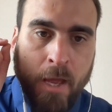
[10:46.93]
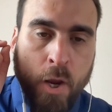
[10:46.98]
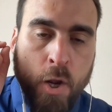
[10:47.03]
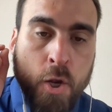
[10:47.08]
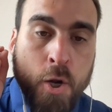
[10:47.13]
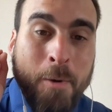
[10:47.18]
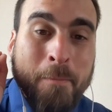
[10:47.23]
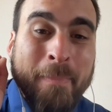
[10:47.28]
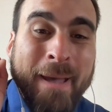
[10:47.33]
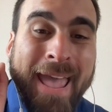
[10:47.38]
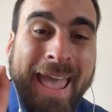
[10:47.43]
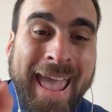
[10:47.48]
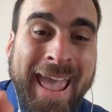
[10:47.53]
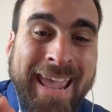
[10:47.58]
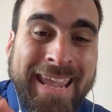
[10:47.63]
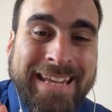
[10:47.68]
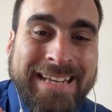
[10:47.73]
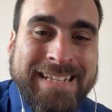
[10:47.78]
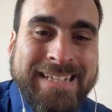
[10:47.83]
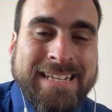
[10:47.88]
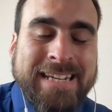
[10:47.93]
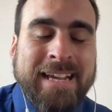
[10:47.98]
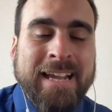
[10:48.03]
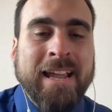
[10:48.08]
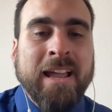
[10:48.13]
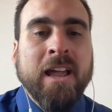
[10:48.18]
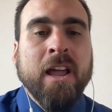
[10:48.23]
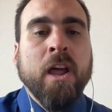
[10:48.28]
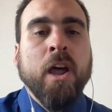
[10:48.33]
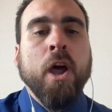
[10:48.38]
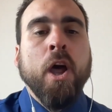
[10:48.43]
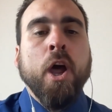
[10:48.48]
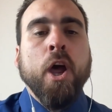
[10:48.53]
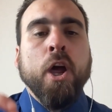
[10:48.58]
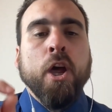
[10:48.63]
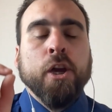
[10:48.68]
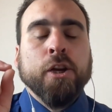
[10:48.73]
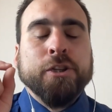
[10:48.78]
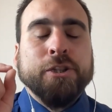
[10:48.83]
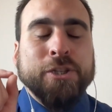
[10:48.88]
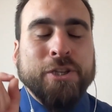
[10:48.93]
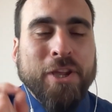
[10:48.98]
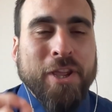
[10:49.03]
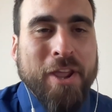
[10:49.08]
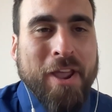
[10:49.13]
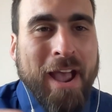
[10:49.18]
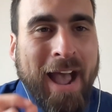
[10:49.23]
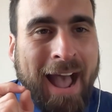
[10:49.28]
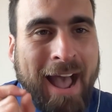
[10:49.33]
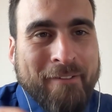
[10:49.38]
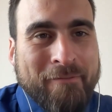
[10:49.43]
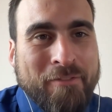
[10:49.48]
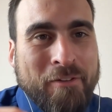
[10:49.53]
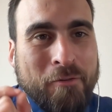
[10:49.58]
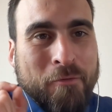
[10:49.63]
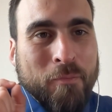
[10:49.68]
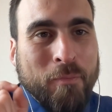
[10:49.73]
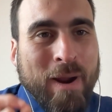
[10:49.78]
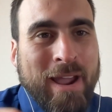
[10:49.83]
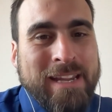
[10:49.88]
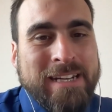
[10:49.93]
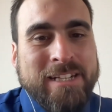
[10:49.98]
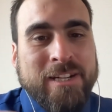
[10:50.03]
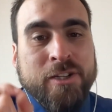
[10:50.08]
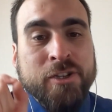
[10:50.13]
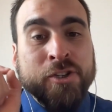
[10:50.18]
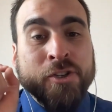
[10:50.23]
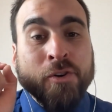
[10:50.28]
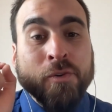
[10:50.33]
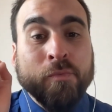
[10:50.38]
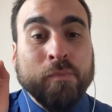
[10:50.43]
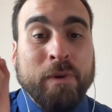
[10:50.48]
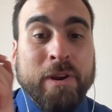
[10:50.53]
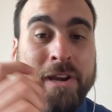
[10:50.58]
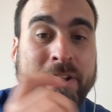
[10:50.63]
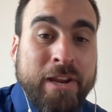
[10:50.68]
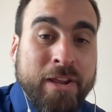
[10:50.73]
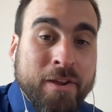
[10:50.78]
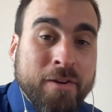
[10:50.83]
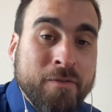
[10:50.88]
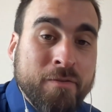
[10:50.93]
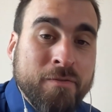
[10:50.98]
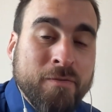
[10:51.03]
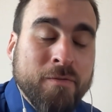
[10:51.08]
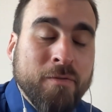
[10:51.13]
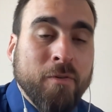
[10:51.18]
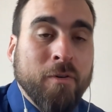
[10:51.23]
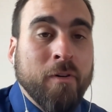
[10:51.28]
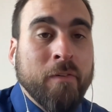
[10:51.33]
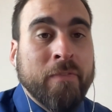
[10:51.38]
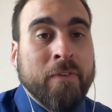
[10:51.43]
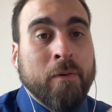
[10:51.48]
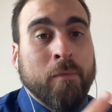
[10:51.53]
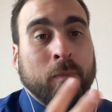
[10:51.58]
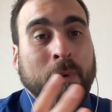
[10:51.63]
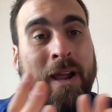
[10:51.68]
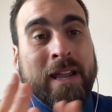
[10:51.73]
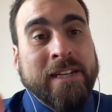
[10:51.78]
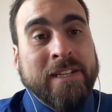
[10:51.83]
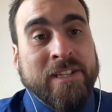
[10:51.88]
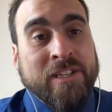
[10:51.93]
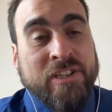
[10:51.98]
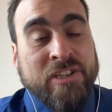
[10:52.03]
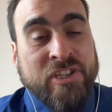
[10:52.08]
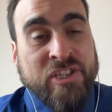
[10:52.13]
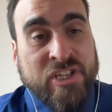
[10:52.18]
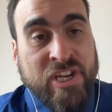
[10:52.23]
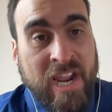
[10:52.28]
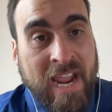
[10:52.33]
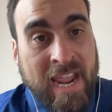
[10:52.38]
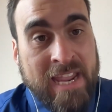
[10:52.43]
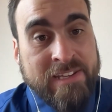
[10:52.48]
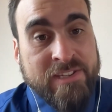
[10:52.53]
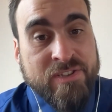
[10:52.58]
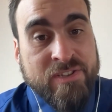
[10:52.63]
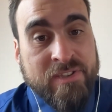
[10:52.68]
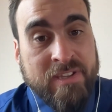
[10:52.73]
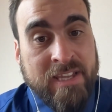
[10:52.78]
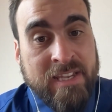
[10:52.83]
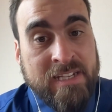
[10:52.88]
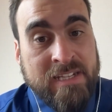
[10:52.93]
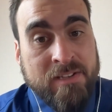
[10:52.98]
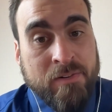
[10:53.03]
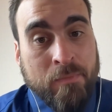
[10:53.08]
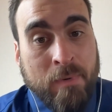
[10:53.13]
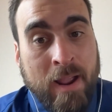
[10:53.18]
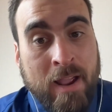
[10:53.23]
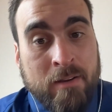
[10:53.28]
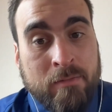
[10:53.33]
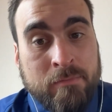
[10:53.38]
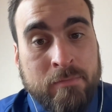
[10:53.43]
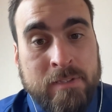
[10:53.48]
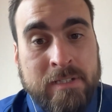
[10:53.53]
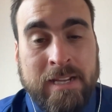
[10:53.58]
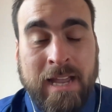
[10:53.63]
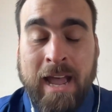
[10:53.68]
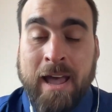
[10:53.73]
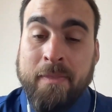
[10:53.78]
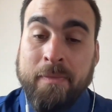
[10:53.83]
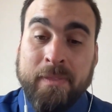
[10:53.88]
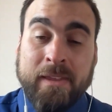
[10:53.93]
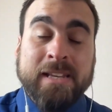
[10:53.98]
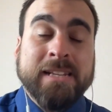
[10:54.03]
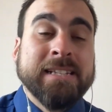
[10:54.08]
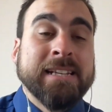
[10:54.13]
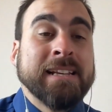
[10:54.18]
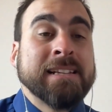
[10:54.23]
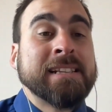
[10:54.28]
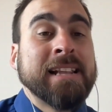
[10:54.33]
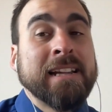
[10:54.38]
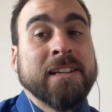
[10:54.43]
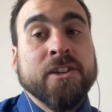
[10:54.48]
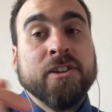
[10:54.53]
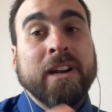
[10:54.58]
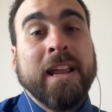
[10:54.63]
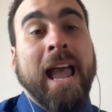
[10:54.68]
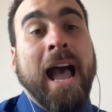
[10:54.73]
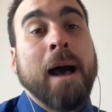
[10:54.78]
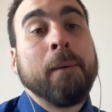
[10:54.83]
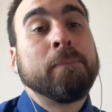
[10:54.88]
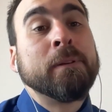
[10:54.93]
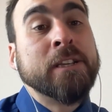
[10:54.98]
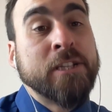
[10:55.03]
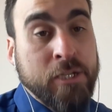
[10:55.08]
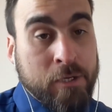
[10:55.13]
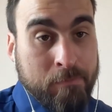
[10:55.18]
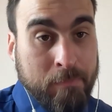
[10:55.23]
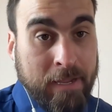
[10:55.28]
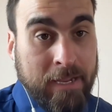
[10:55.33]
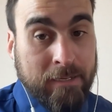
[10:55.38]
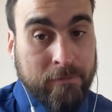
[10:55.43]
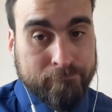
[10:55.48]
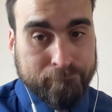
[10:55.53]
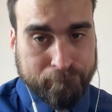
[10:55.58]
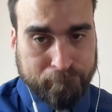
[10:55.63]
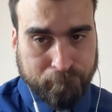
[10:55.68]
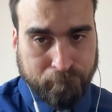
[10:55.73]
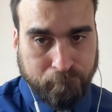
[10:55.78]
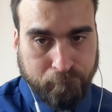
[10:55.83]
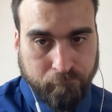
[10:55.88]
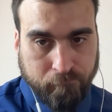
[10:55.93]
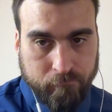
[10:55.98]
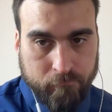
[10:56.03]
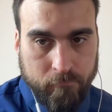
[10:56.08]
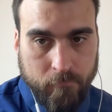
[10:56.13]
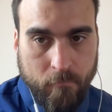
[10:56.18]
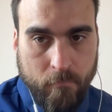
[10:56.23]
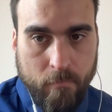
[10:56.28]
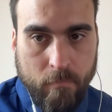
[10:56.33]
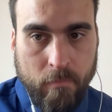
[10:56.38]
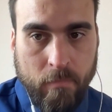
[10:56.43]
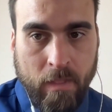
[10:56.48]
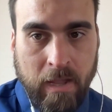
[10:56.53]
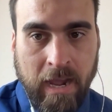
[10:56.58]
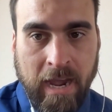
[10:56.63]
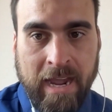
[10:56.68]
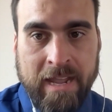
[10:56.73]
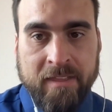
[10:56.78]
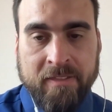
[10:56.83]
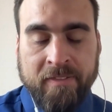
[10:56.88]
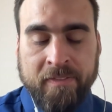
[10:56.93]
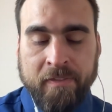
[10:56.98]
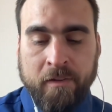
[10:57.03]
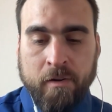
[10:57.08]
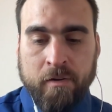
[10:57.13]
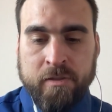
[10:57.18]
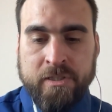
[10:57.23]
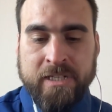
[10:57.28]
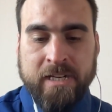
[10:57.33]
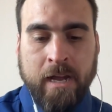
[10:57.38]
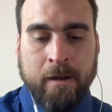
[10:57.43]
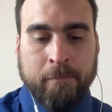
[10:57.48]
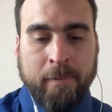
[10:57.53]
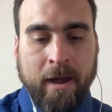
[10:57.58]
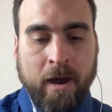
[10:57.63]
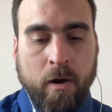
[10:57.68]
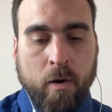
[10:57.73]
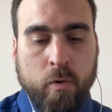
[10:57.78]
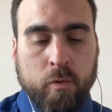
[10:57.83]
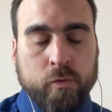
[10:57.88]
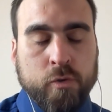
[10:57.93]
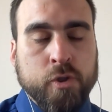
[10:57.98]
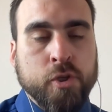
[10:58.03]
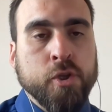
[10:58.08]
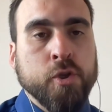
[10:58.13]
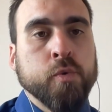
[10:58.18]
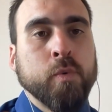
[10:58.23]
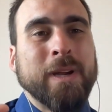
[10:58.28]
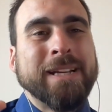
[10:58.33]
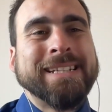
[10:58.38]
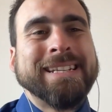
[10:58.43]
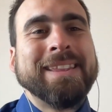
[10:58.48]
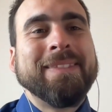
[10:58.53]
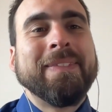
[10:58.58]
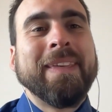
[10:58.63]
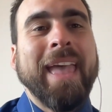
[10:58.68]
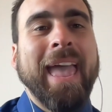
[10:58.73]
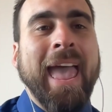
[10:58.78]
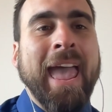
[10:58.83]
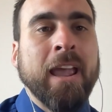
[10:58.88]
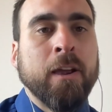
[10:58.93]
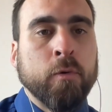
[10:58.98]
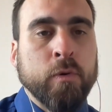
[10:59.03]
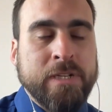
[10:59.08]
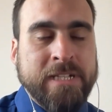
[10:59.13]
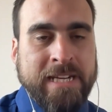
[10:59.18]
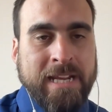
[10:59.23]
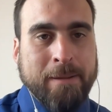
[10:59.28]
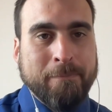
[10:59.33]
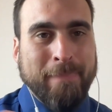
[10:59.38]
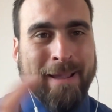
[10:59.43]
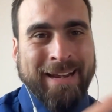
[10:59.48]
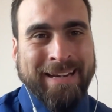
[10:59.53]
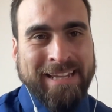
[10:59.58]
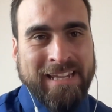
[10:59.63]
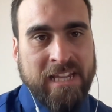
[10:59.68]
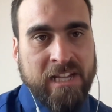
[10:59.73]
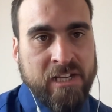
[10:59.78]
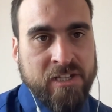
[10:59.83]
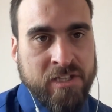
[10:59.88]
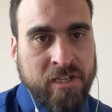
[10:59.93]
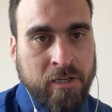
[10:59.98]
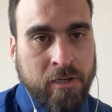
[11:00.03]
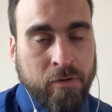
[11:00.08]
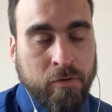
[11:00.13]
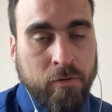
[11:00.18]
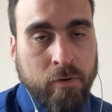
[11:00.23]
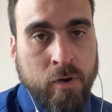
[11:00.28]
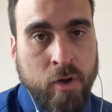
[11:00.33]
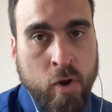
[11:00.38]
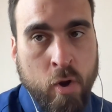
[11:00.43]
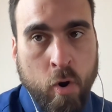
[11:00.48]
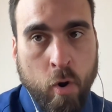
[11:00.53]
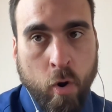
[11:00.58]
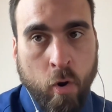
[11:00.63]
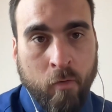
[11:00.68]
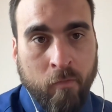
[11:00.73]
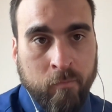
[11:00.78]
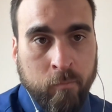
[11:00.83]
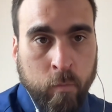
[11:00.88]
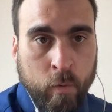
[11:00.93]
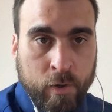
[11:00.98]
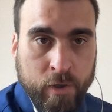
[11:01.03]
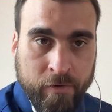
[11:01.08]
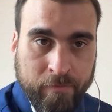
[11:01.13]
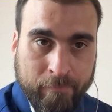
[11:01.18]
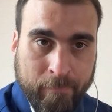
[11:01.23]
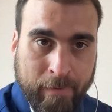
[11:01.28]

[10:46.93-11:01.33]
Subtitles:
Number 8, do you have the right to renew, the right to change things around? And this has actually happened to me. I thought about sweating the equity many years ago of one of